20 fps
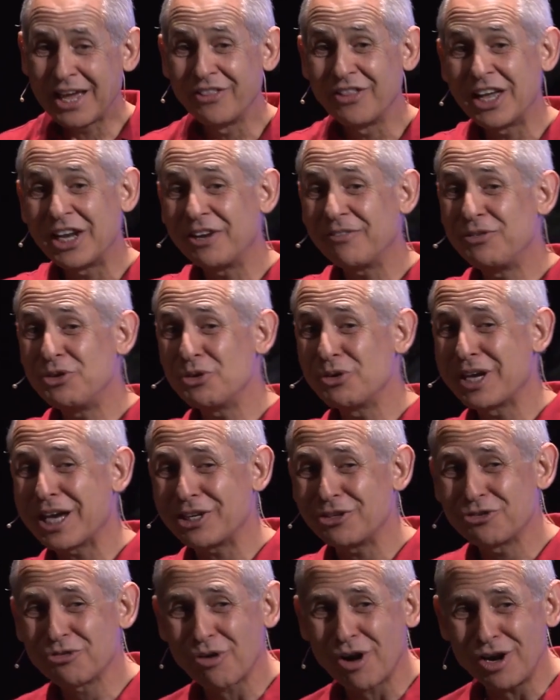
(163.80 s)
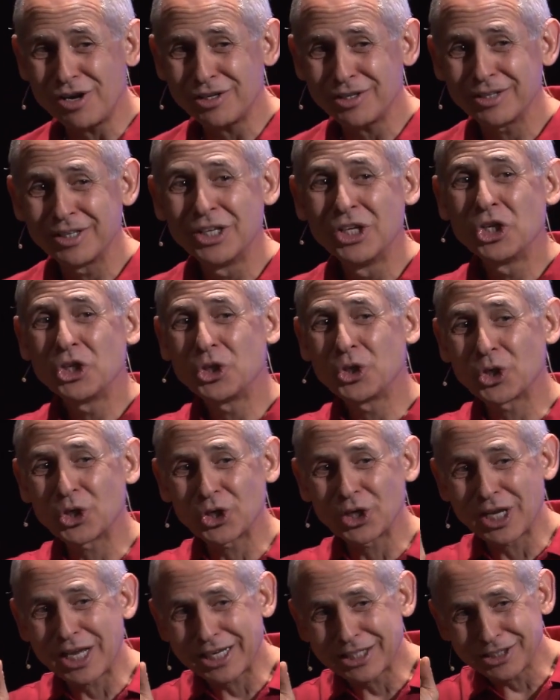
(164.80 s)
And then if you get drunk,
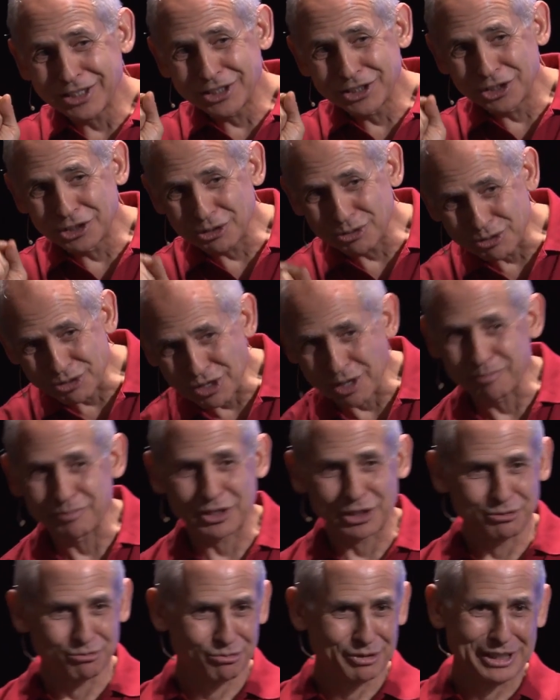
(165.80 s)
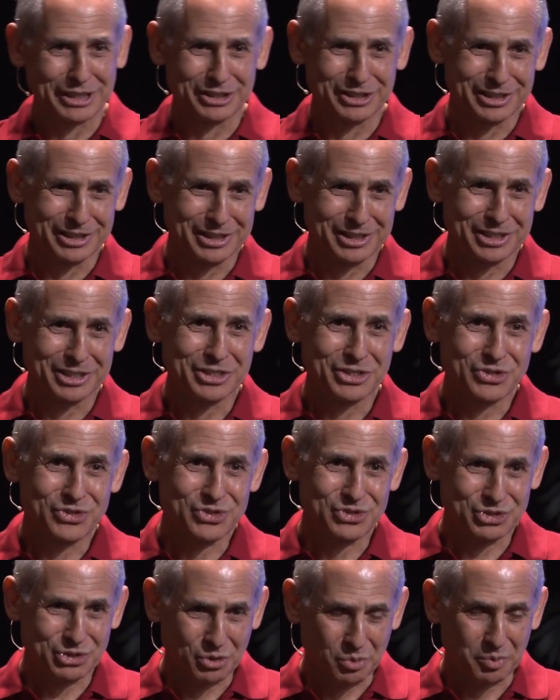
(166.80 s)
you're likely to do something really
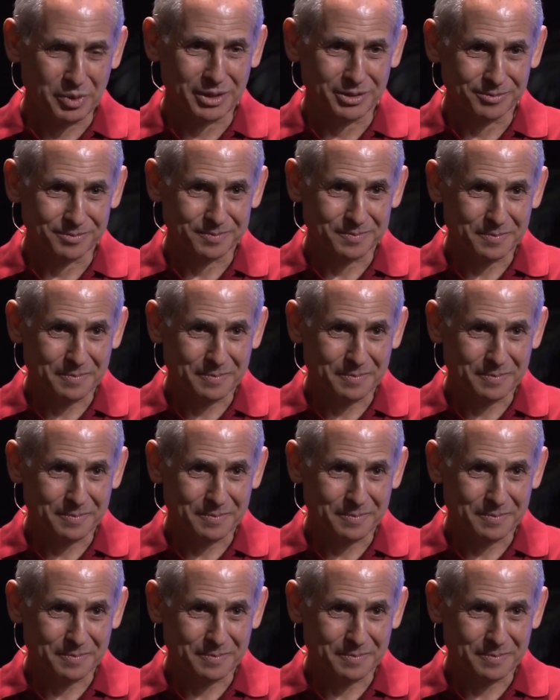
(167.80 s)
stupid.